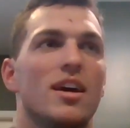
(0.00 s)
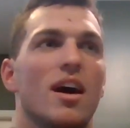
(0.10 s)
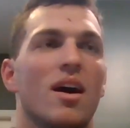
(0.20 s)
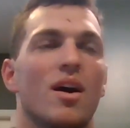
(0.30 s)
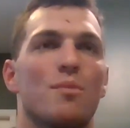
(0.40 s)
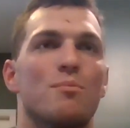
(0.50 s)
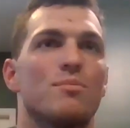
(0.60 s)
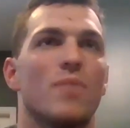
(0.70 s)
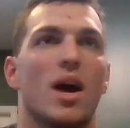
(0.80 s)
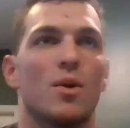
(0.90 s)

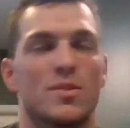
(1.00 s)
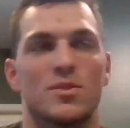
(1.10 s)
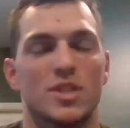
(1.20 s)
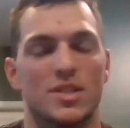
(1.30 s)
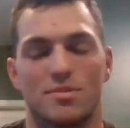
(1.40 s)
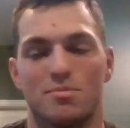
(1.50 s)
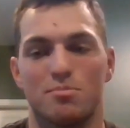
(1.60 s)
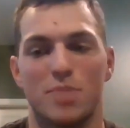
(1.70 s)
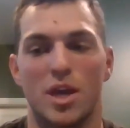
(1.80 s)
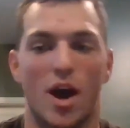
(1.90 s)
I was just
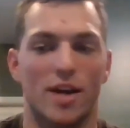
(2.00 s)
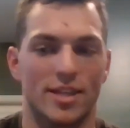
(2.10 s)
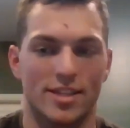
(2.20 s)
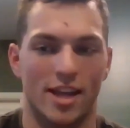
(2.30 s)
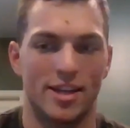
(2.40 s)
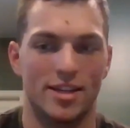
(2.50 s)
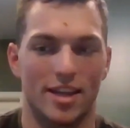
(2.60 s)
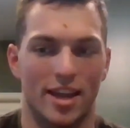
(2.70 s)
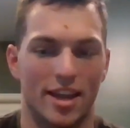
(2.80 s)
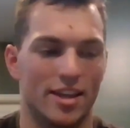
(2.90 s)
beyond excited
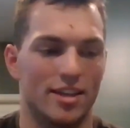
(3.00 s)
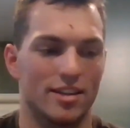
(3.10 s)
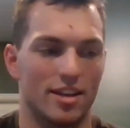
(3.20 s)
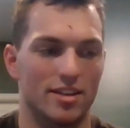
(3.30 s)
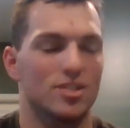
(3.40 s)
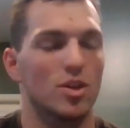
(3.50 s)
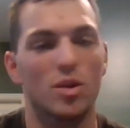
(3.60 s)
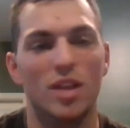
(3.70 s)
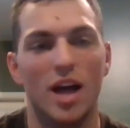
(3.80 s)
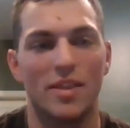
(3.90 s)
and so
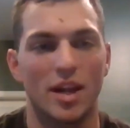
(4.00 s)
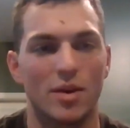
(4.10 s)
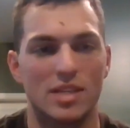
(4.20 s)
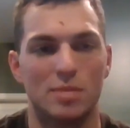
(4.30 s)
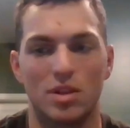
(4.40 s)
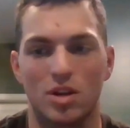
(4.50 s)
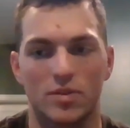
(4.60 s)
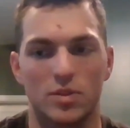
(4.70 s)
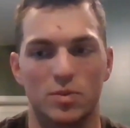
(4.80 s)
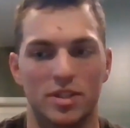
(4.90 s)
glad that I was able to
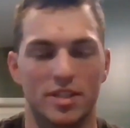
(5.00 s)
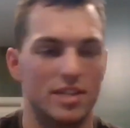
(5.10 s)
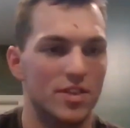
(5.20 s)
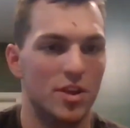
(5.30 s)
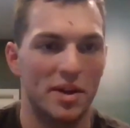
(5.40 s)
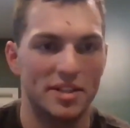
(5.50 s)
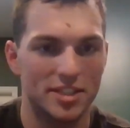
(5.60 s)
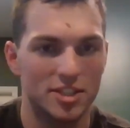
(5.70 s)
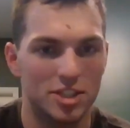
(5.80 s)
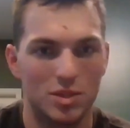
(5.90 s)
harvest one. Because even though I
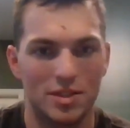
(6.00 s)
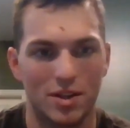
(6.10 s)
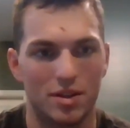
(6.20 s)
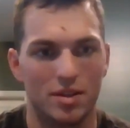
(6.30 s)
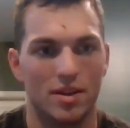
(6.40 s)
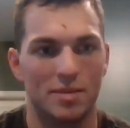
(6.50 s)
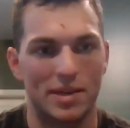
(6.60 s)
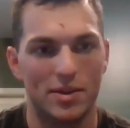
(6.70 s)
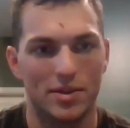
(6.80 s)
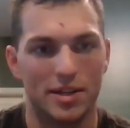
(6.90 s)
didn't shoot an elk on my
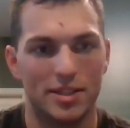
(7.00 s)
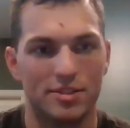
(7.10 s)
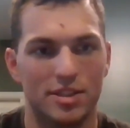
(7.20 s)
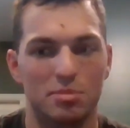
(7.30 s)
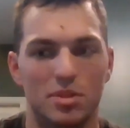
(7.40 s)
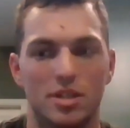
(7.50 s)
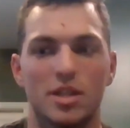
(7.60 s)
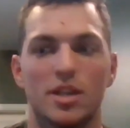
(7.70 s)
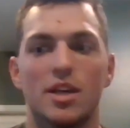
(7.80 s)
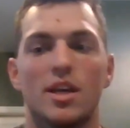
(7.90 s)
elk hunting trip,
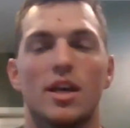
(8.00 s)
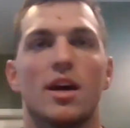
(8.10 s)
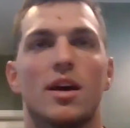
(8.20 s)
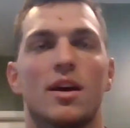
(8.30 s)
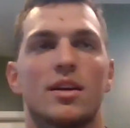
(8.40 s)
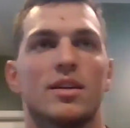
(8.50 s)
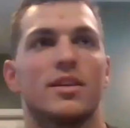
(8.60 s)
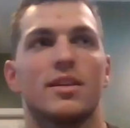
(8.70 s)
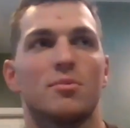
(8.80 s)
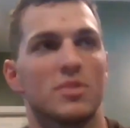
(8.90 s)

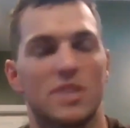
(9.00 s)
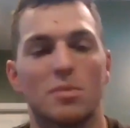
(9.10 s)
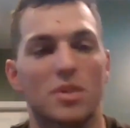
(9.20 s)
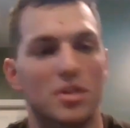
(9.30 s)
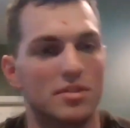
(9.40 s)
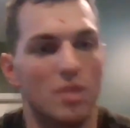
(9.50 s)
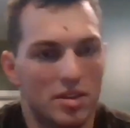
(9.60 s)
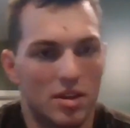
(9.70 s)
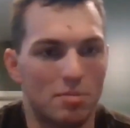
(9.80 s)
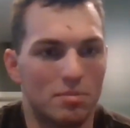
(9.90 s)
I was able to
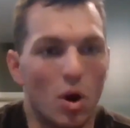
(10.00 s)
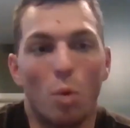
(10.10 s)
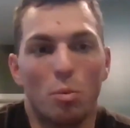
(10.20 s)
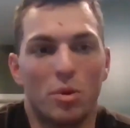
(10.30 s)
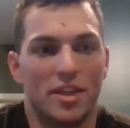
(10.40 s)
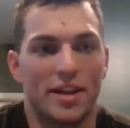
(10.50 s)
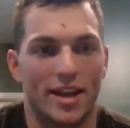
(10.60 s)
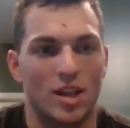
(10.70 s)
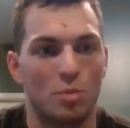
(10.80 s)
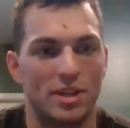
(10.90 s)
come home with an
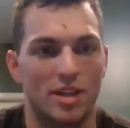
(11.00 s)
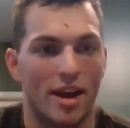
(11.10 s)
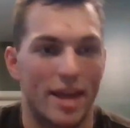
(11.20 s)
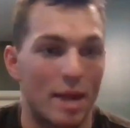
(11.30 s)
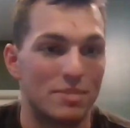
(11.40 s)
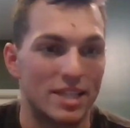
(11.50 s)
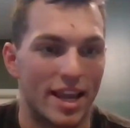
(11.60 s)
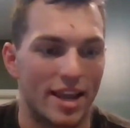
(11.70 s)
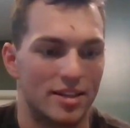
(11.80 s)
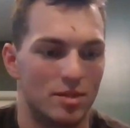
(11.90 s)
antelope and not
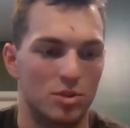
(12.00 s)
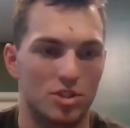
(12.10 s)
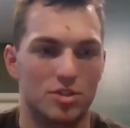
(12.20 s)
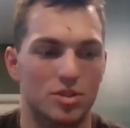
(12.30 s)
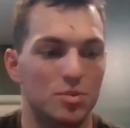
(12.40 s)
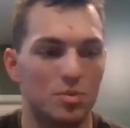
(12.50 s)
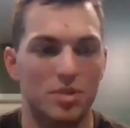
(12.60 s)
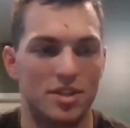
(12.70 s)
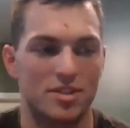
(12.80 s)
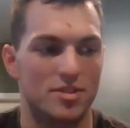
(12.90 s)
empty-handed, which
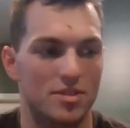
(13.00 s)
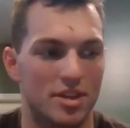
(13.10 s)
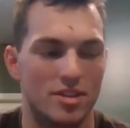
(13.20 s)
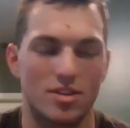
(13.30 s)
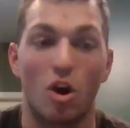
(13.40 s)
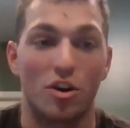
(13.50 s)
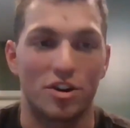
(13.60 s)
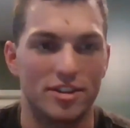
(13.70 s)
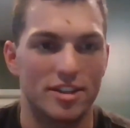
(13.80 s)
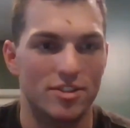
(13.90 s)
is
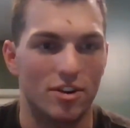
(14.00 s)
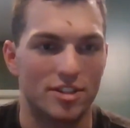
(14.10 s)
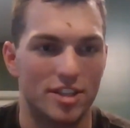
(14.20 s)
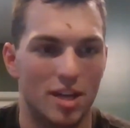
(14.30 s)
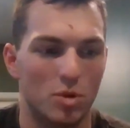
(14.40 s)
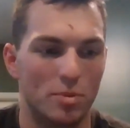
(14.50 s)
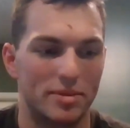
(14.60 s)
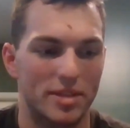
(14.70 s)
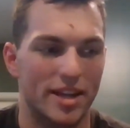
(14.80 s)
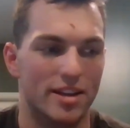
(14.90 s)
hard. It's hard to come home
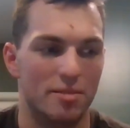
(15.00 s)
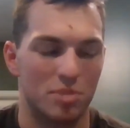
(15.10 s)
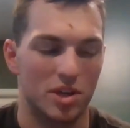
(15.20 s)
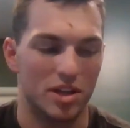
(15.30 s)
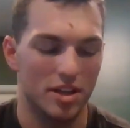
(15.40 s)
empty-handed. But